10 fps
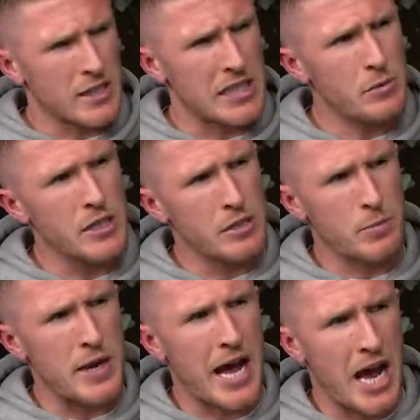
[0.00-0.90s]
he's
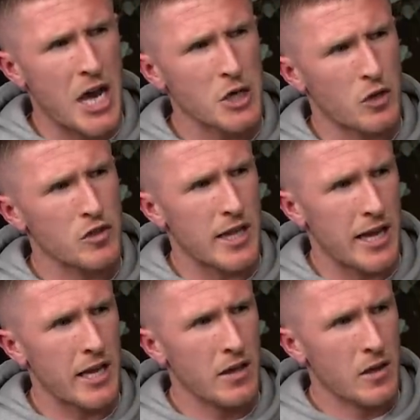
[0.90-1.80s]
been harsh on us
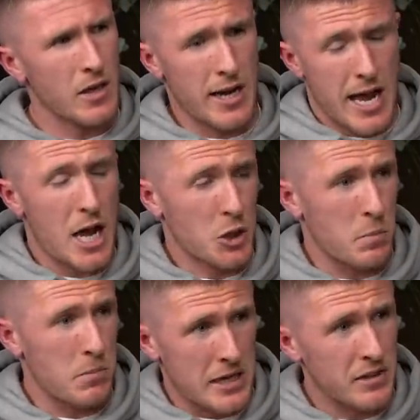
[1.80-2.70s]
there and harsh on
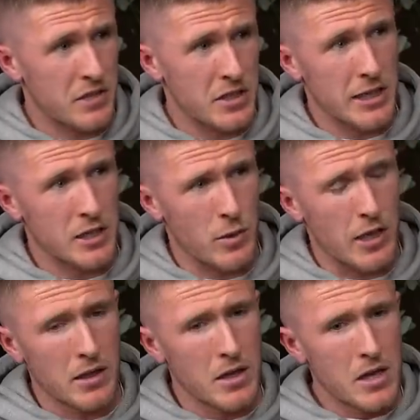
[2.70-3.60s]
me individually as well.